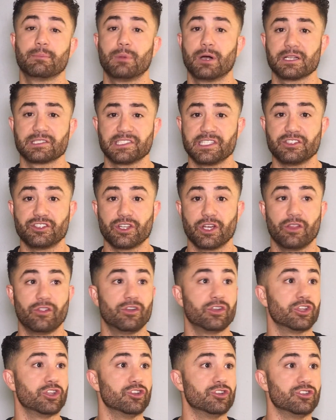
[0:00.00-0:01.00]
amongst each other
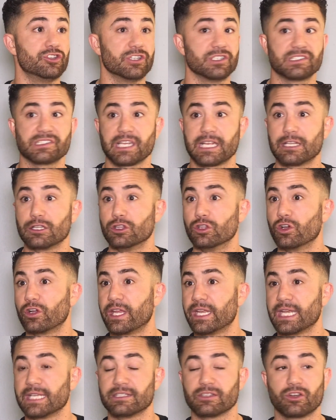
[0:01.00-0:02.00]
and you're just like
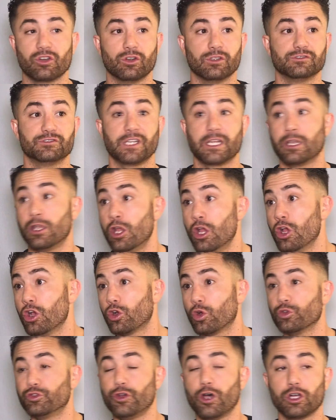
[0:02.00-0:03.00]
looking at the girl saying,
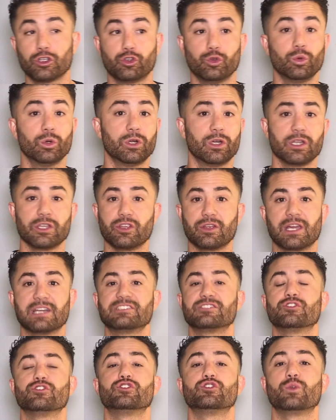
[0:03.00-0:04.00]
go talk to her, and you
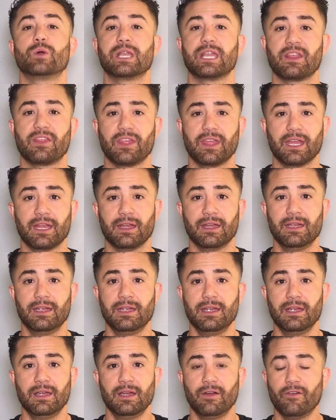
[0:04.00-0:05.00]
guys don't do anything.
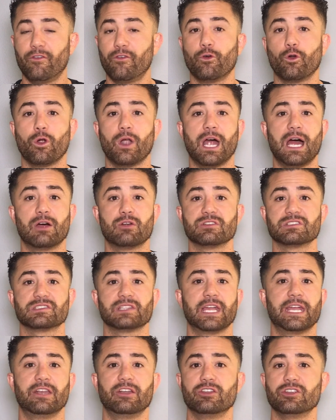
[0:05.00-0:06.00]
4 hours
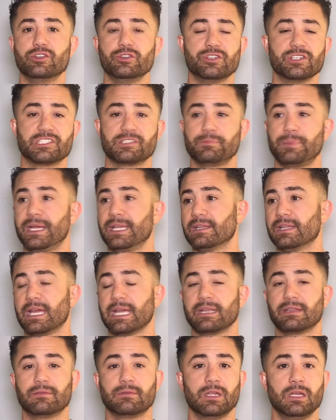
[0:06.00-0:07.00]
later, you just spend
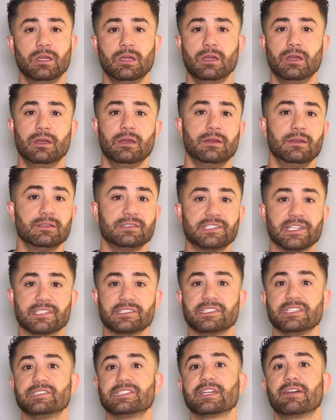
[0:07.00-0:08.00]
like
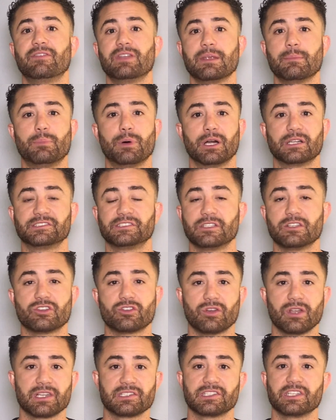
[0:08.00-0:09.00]
60, 70 bucks on
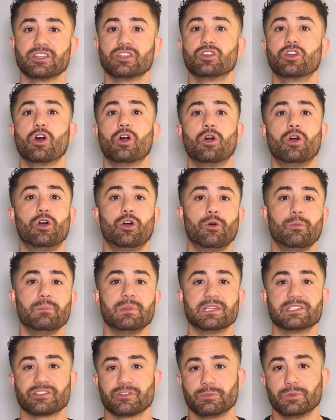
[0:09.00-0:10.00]
drinks and you go home
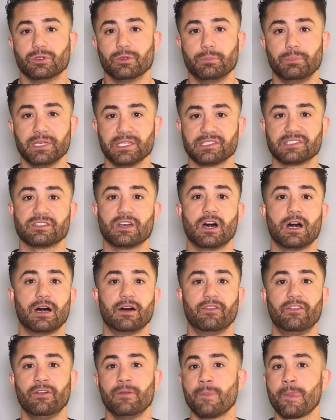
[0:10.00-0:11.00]
miserable, pissed
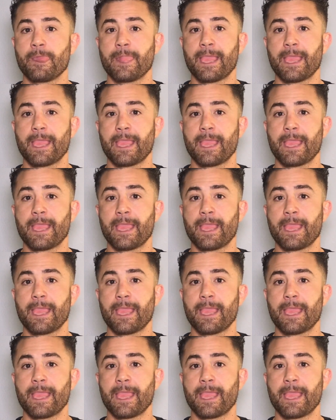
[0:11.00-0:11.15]
off.